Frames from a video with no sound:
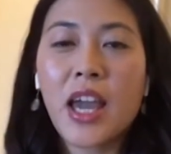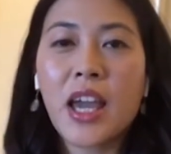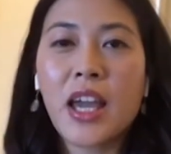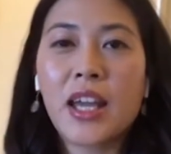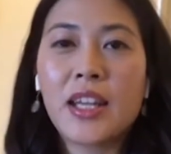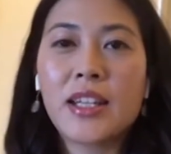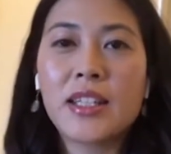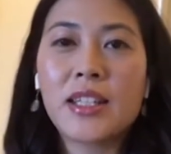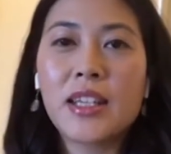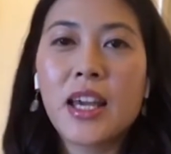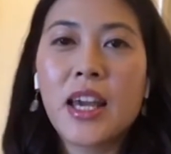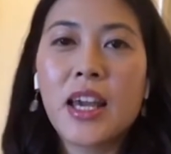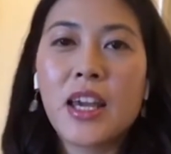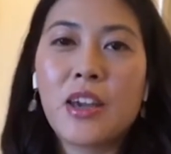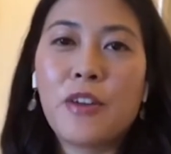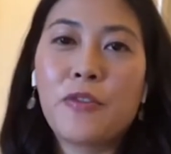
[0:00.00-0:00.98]
And
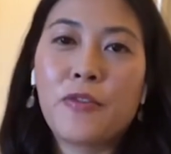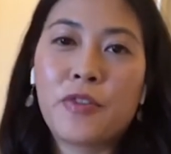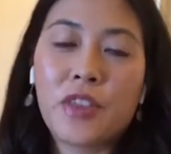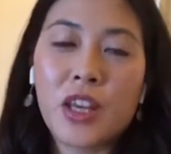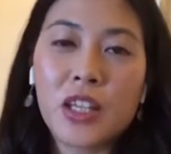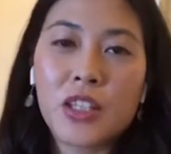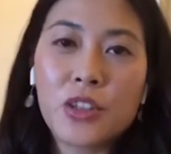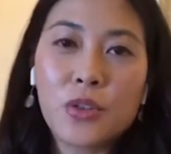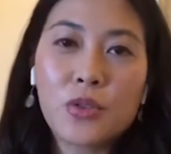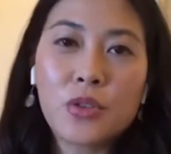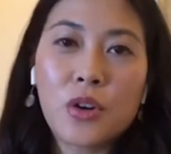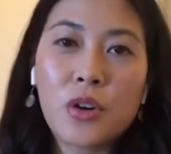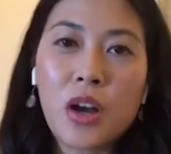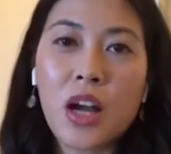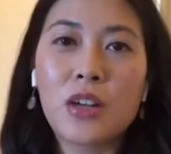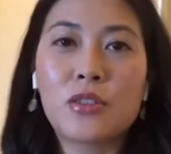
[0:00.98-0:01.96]
if they don't
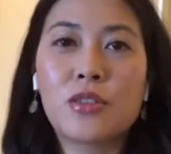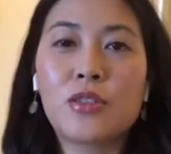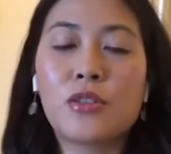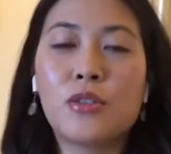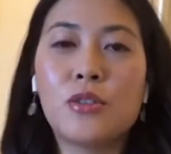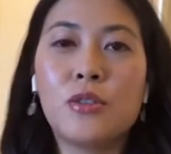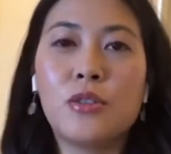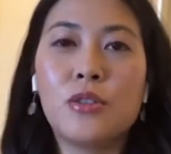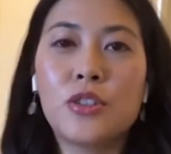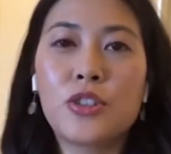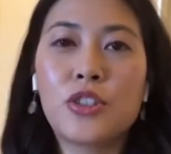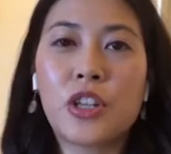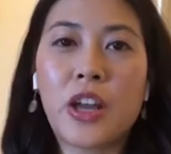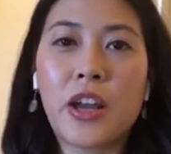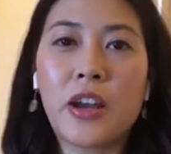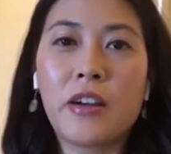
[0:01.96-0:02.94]
know how to
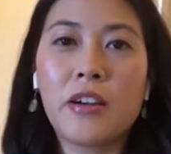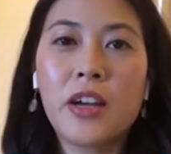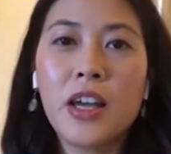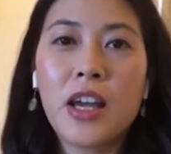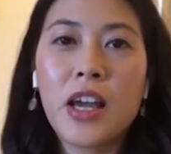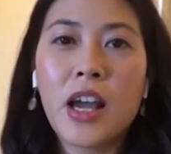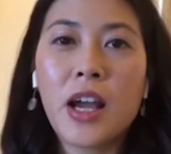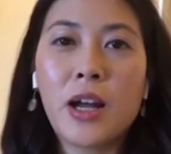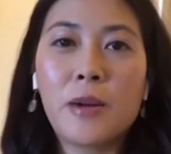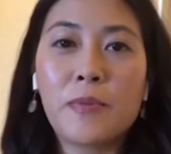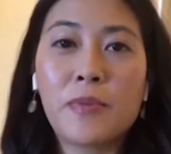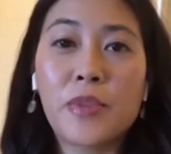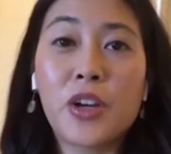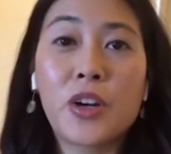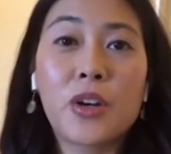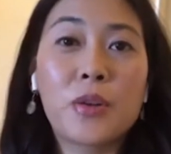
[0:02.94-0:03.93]
share,
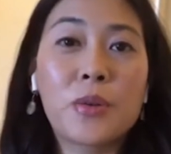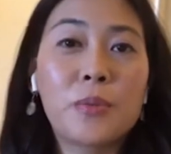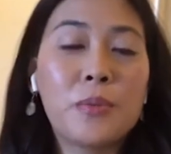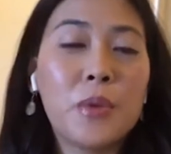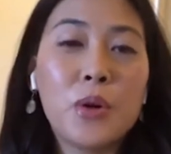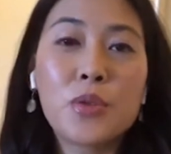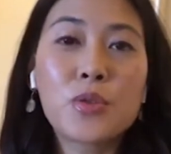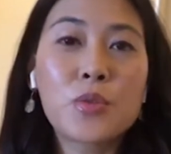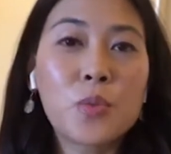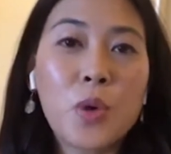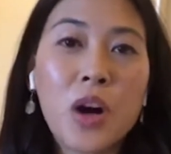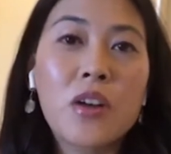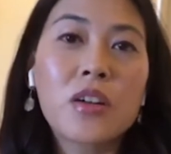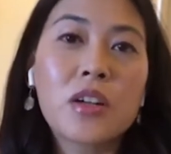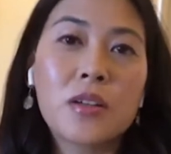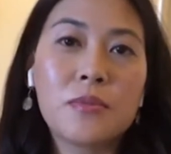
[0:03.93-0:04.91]
they're most
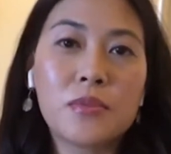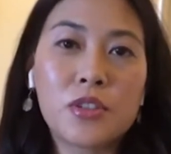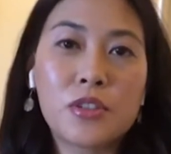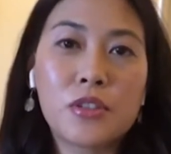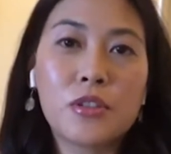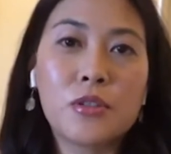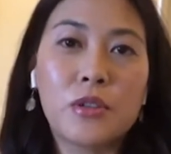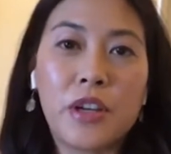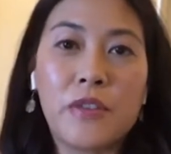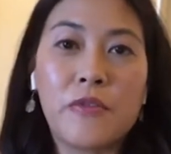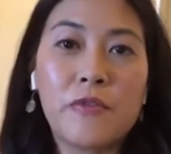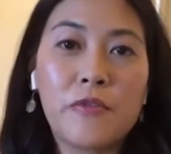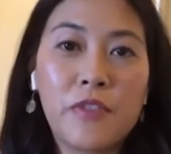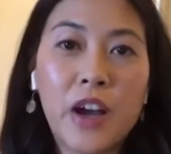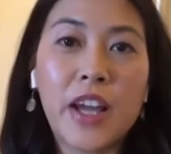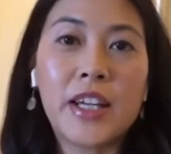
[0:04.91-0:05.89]
welcome to
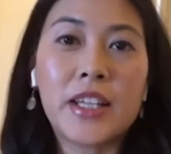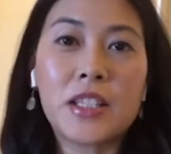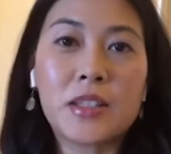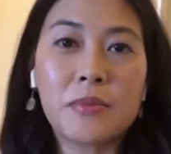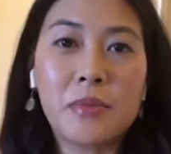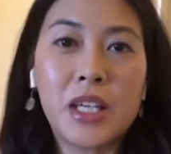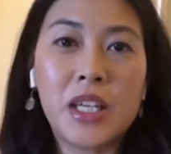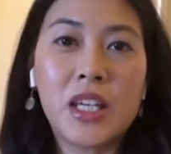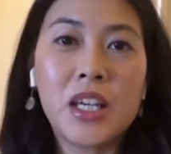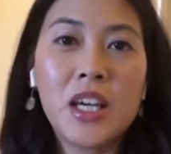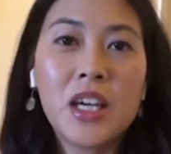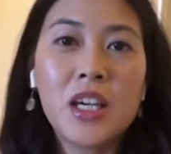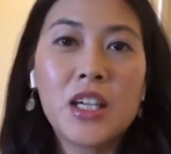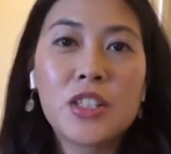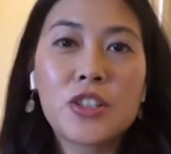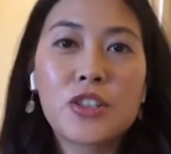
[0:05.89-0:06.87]
invite me
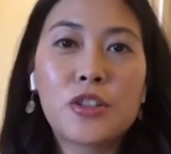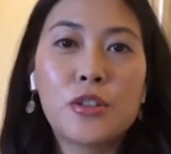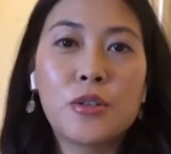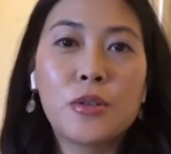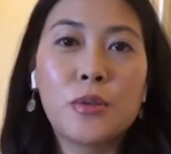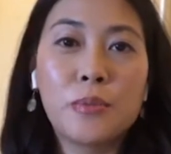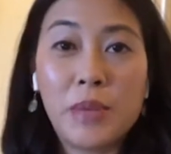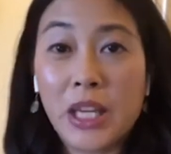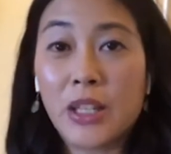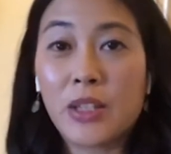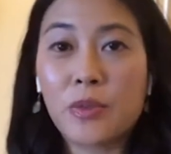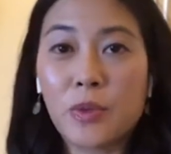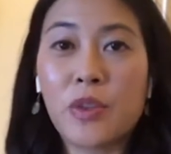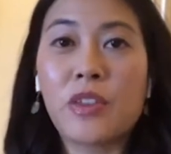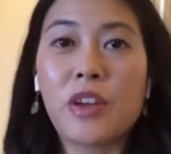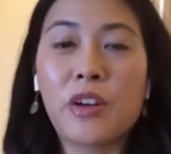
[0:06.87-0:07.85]
to
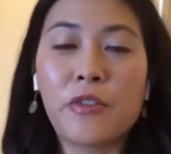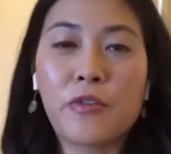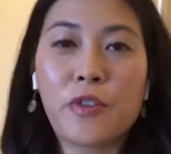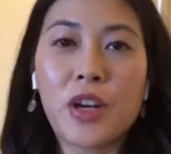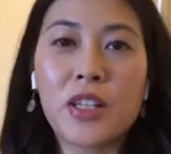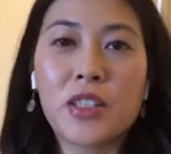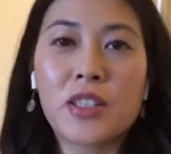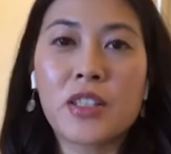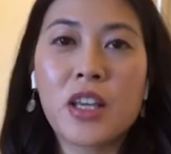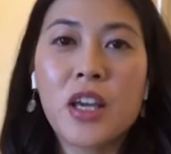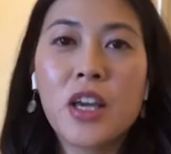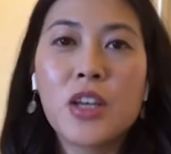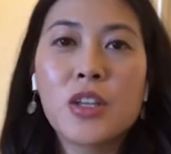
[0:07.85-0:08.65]
meet with their friends.